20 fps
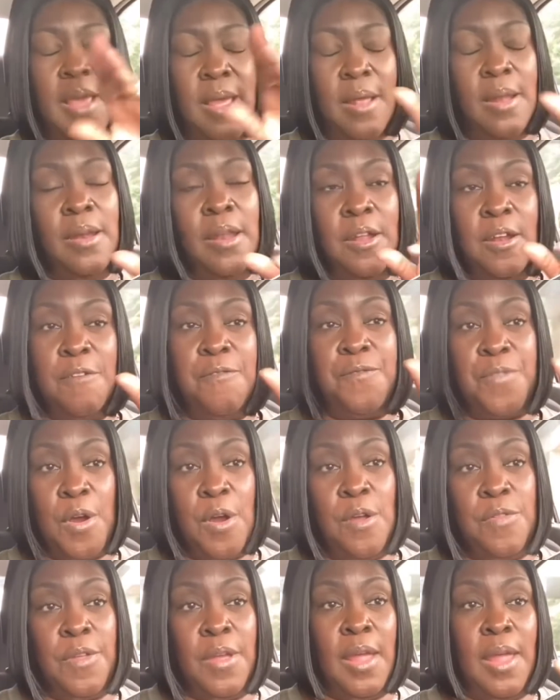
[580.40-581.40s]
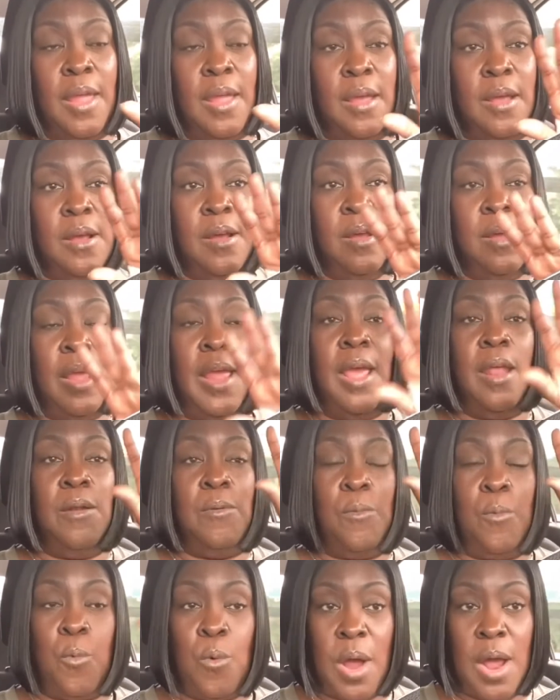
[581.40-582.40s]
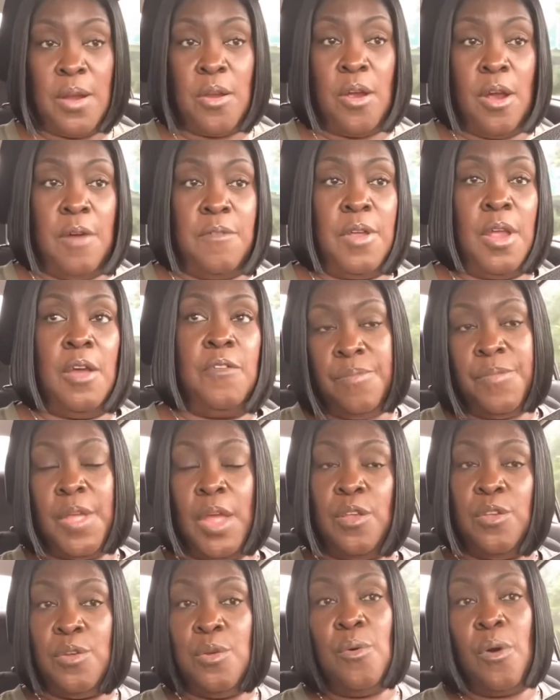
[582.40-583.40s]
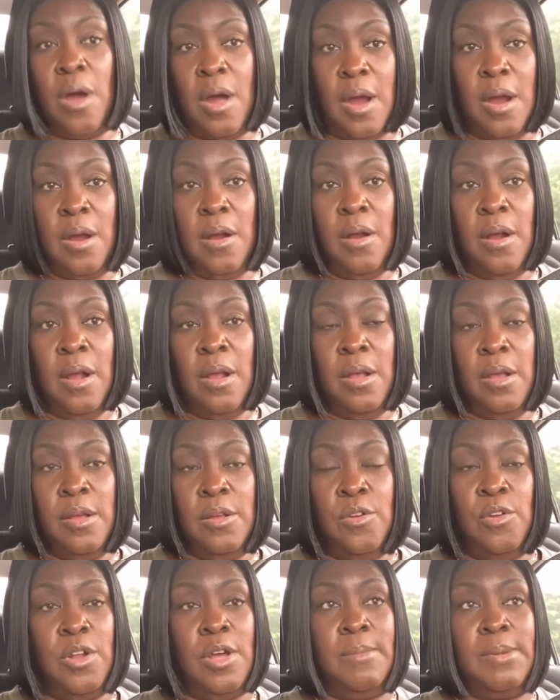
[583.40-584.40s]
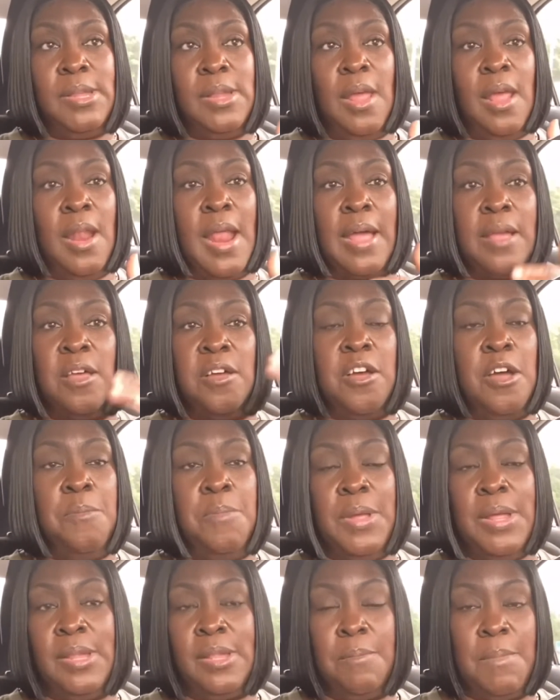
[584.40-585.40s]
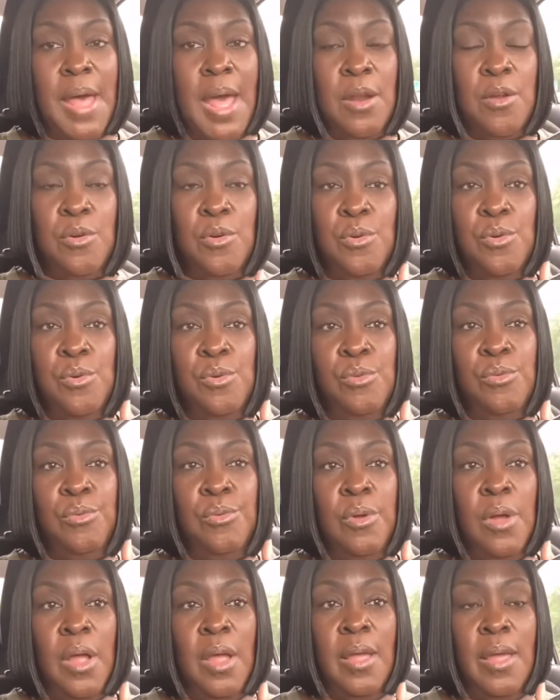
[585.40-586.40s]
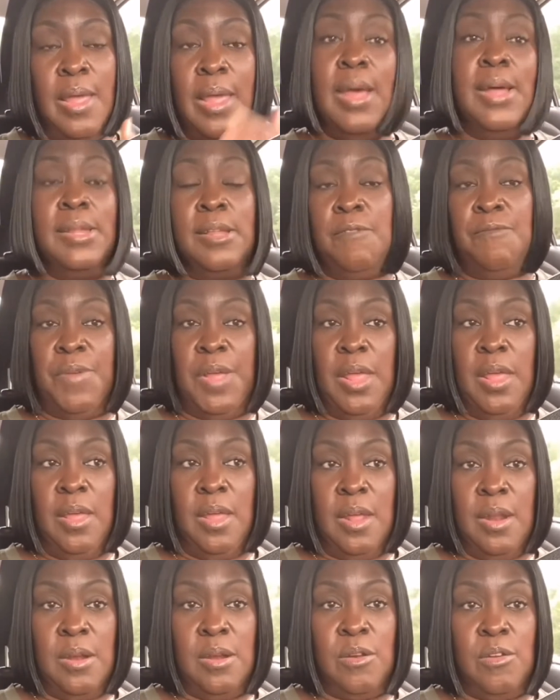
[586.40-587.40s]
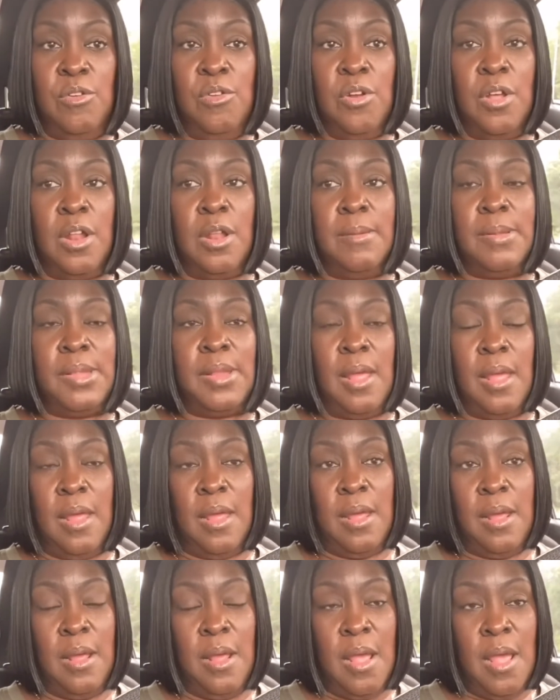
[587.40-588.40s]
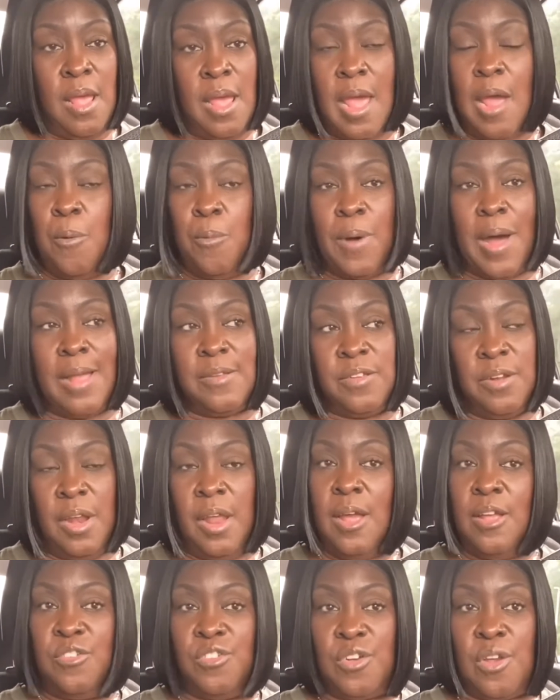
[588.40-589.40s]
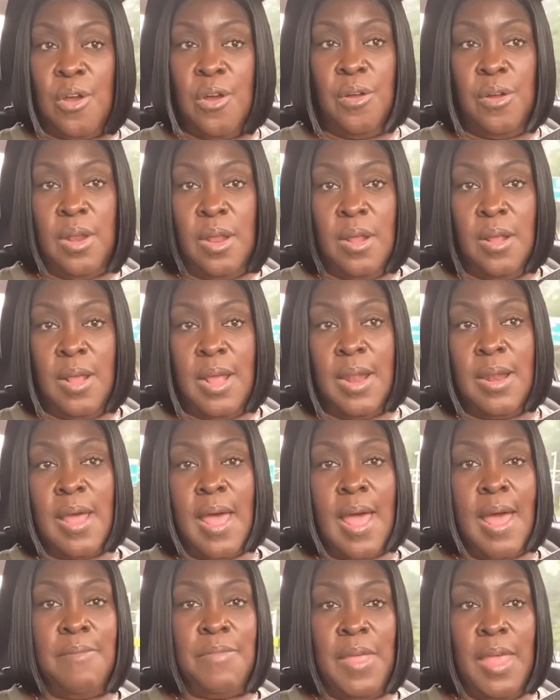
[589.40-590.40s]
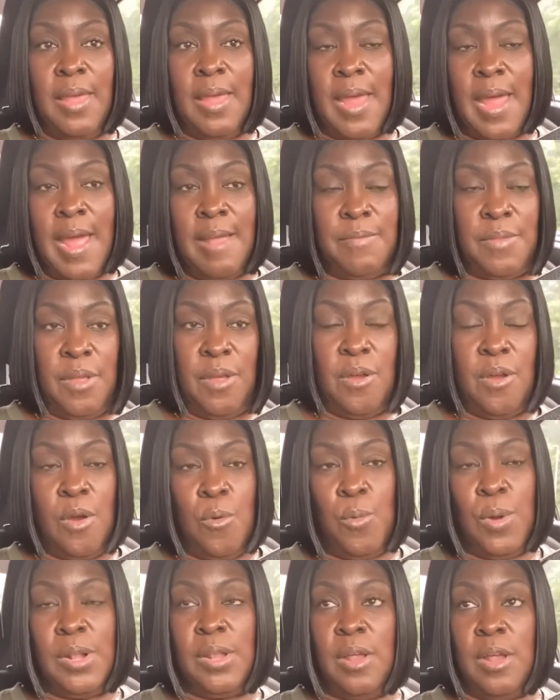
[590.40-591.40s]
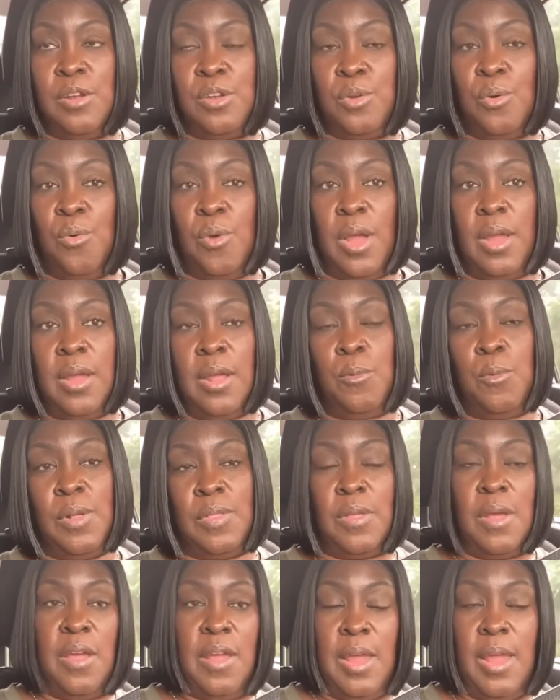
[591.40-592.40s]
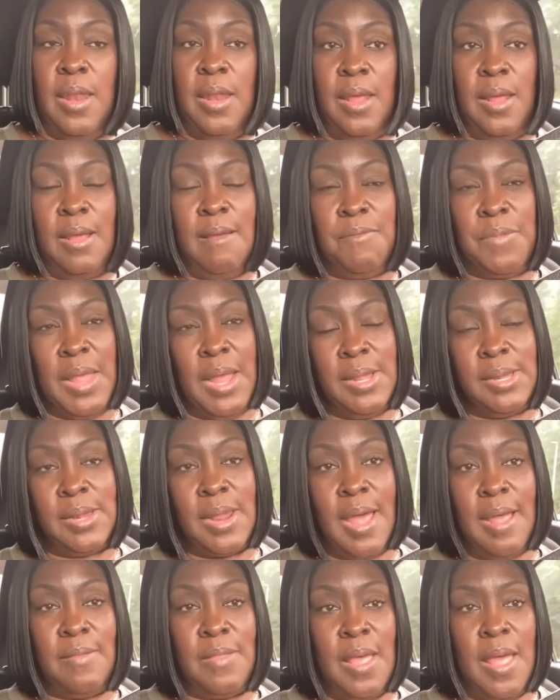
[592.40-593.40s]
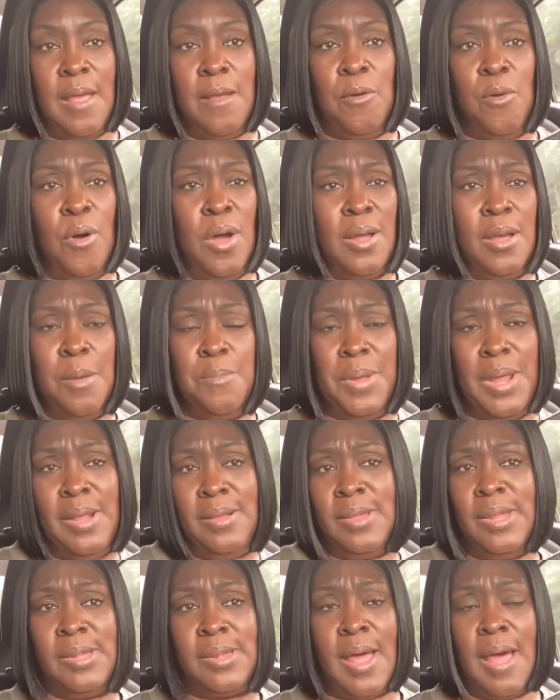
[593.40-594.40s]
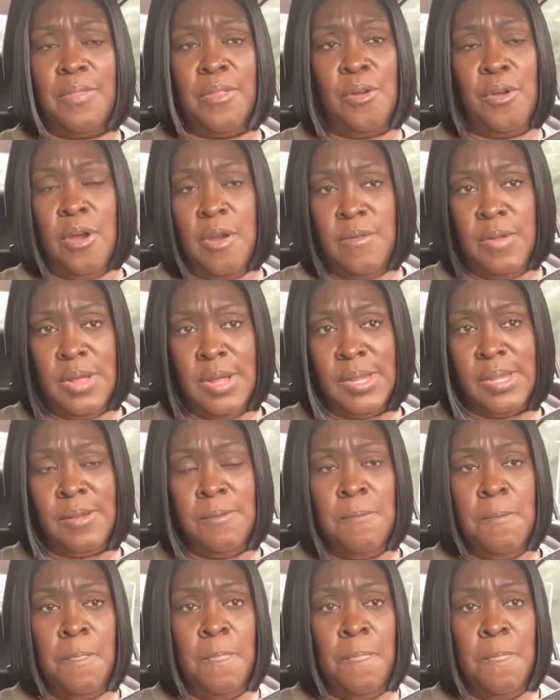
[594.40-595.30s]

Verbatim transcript: a little further in one area than you are. You know what I'm saying? Like it could be somebody who is a vegan, You know what I'm saying? And watching their journey and how they got there and what they're doing and what they're eating and things like that. Or it could be just other areas